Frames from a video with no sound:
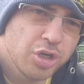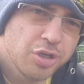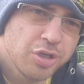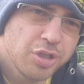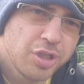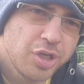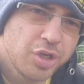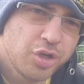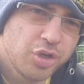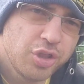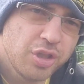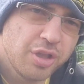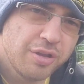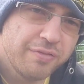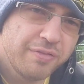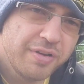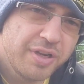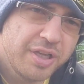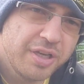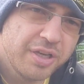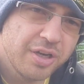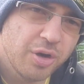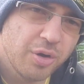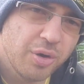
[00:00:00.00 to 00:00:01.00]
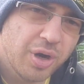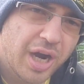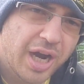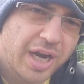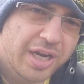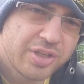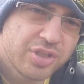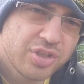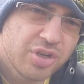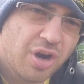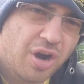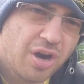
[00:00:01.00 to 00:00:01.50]
Earlier in the video,
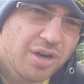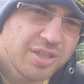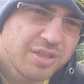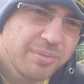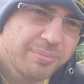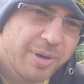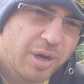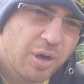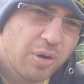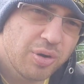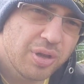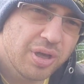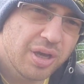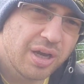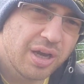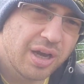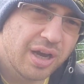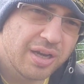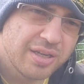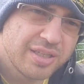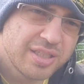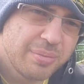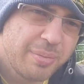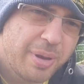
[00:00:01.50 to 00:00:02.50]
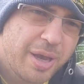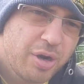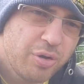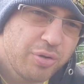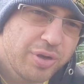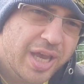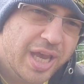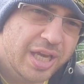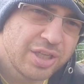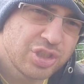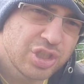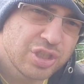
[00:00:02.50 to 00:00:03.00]
I talked about
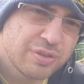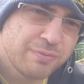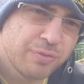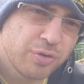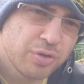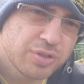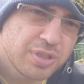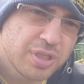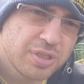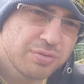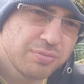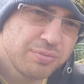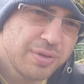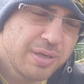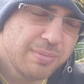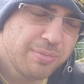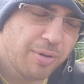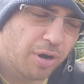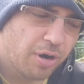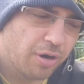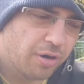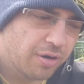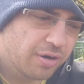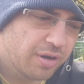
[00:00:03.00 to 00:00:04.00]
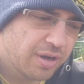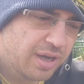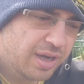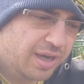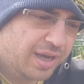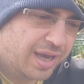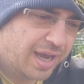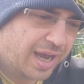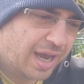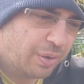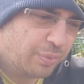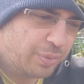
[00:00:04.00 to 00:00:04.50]
tomato cages versus rebar,
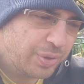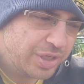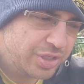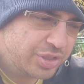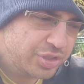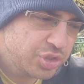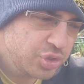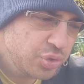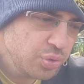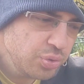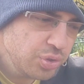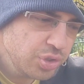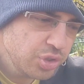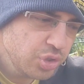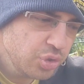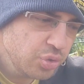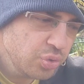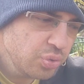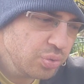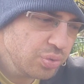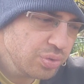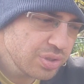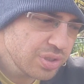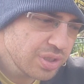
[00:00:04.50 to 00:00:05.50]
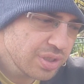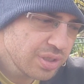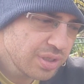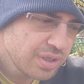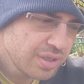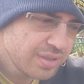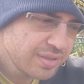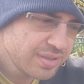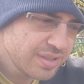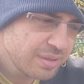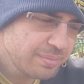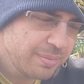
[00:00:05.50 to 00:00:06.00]
and we do use
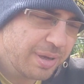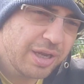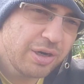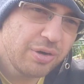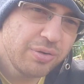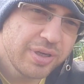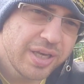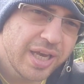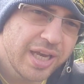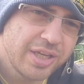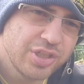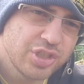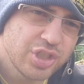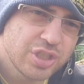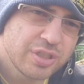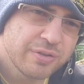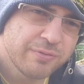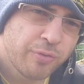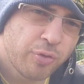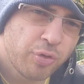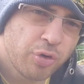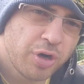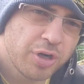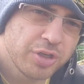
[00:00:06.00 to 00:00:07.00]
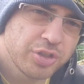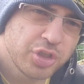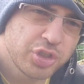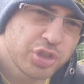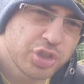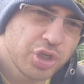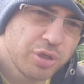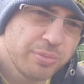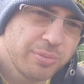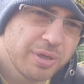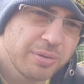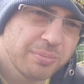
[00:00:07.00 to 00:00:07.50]
tomato cages for our
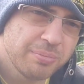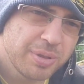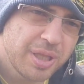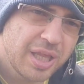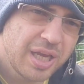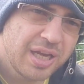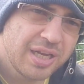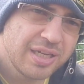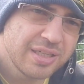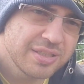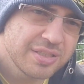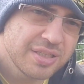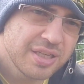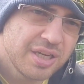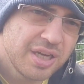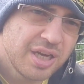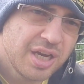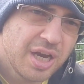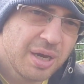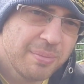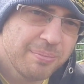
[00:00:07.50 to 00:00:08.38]
determinate plants,